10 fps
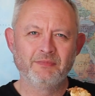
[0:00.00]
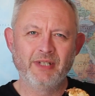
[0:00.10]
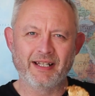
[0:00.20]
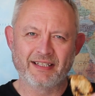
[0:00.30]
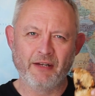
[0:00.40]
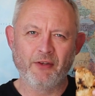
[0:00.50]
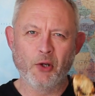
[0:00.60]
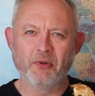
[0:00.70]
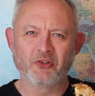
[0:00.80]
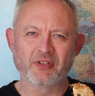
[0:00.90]
Let's see if the
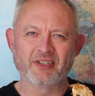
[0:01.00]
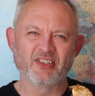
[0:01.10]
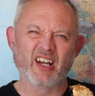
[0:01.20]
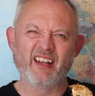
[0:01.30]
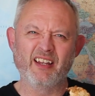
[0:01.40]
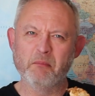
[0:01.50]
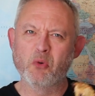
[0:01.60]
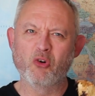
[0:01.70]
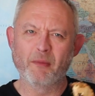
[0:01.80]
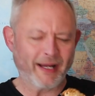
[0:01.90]
upper crust has got anything
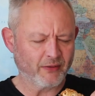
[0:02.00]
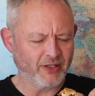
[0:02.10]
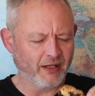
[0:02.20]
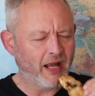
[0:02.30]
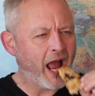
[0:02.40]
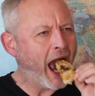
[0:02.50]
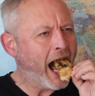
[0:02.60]
more about it.